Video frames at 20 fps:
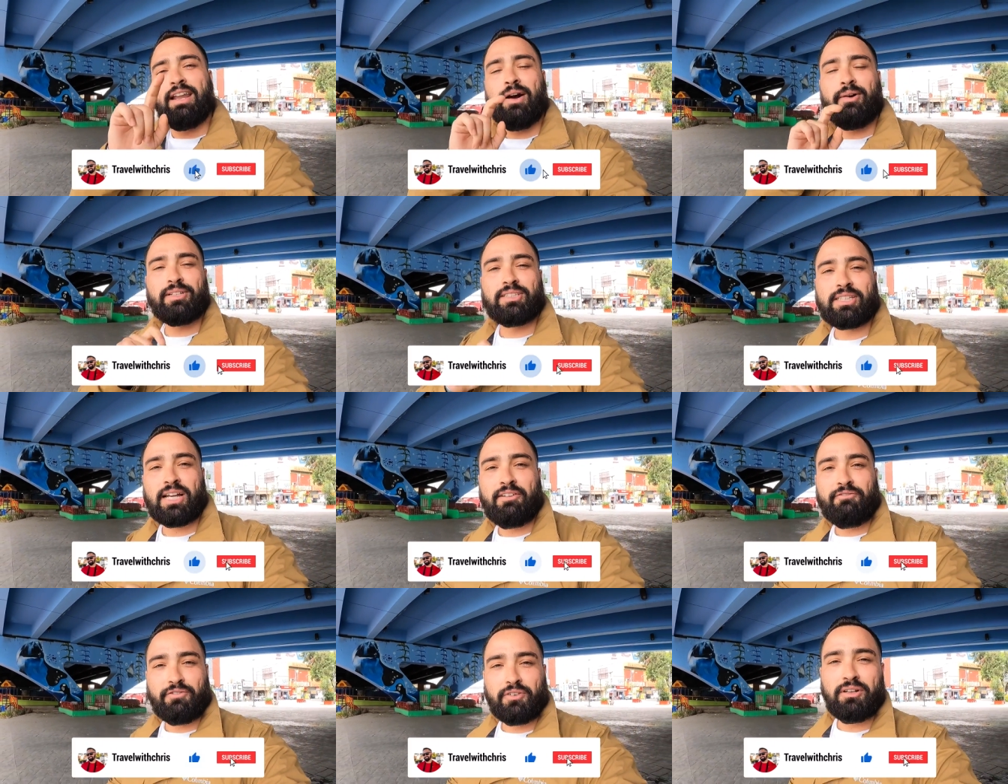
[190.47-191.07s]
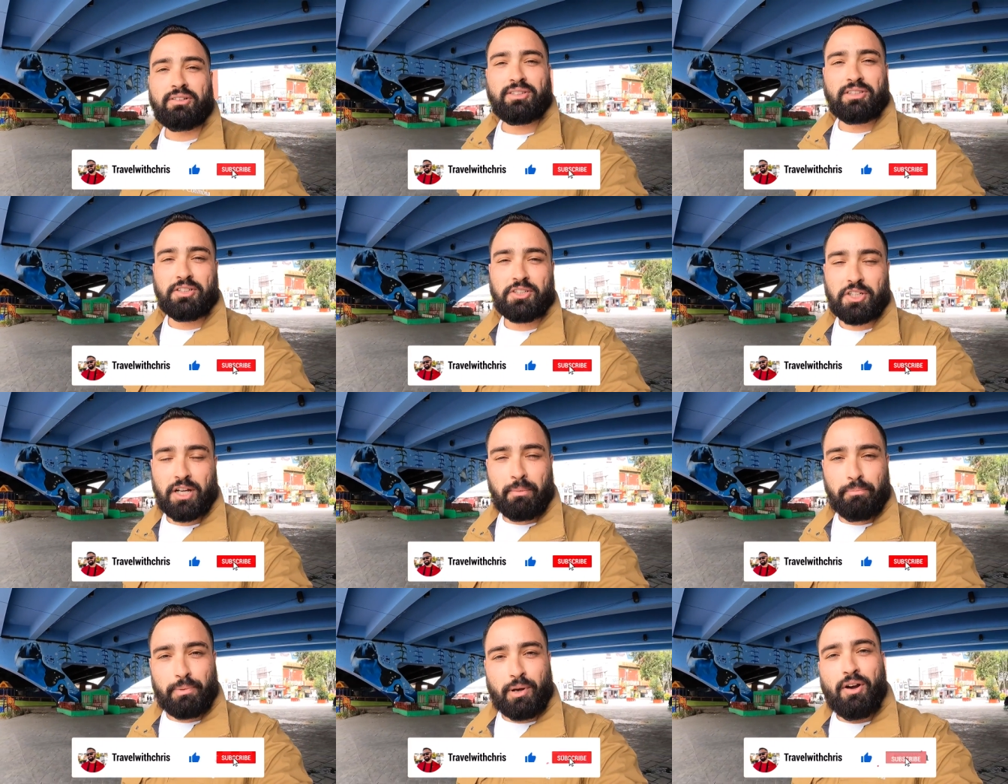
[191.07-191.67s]
Now it's time for us
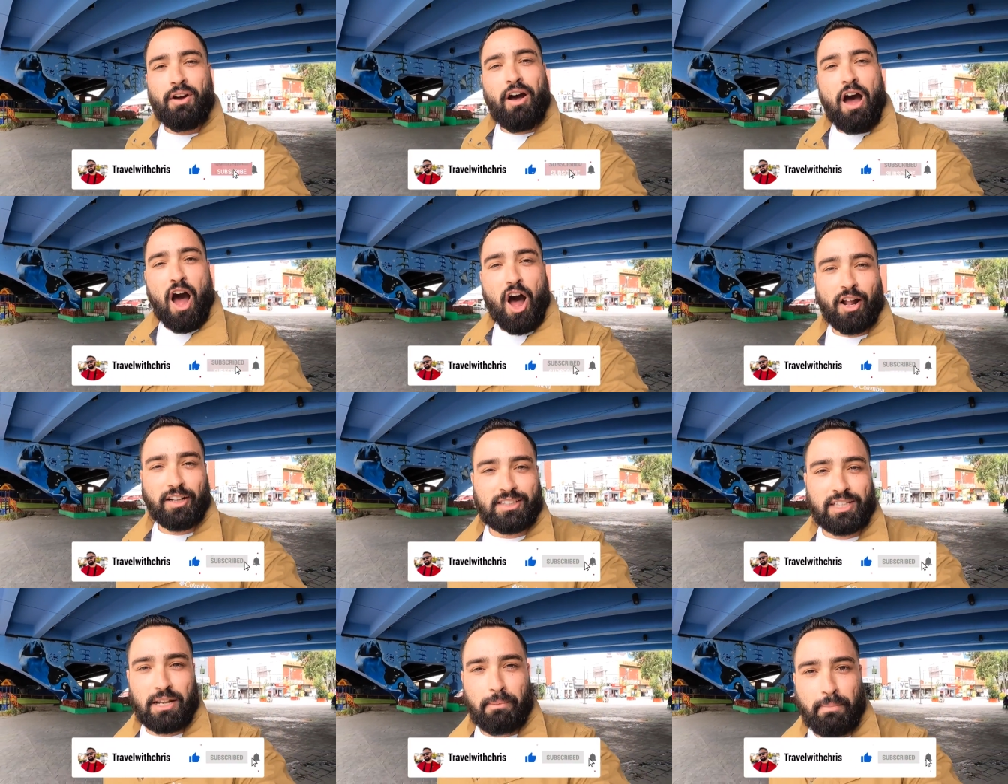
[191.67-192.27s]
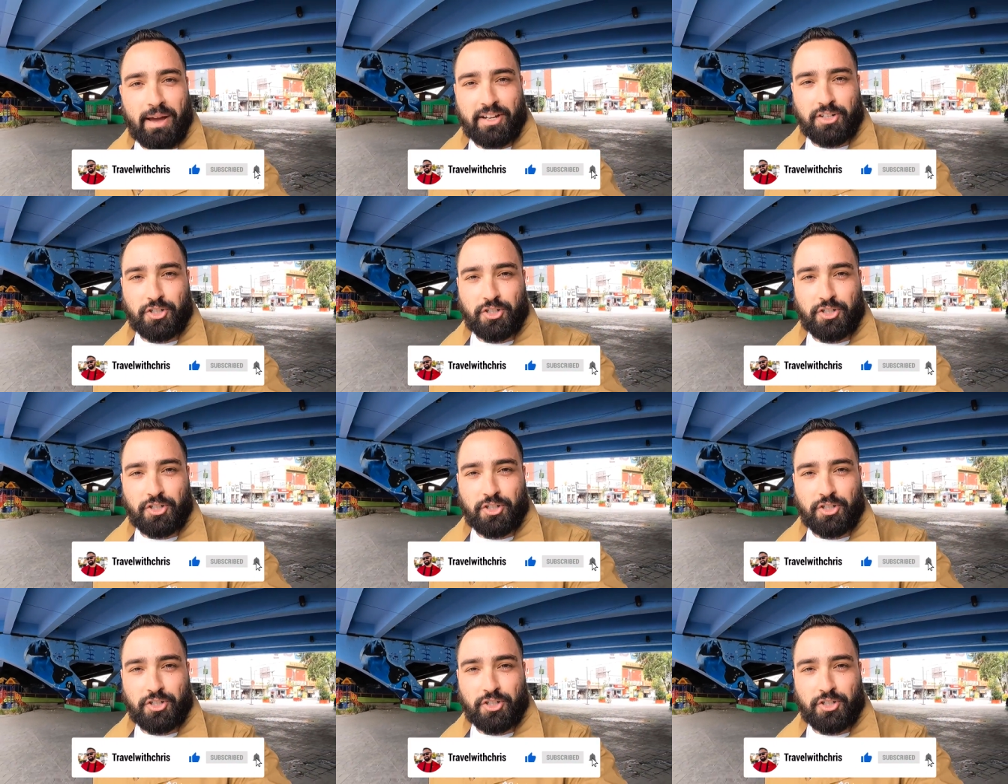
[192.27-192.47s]
to jump onto the